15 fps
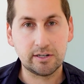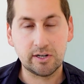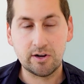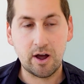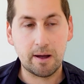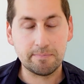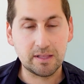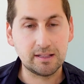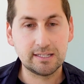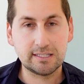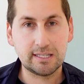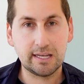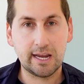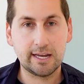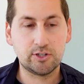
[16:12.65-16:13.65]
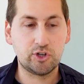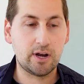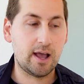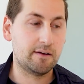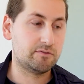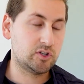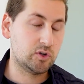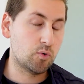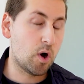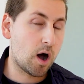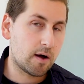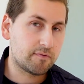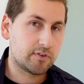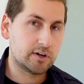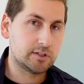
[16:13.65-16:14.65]
I'm the listing agent, I have 2
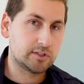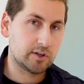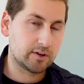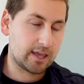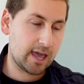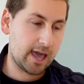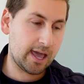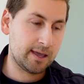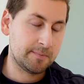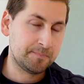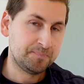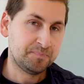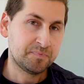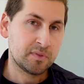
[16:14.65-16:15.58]
offers, okay,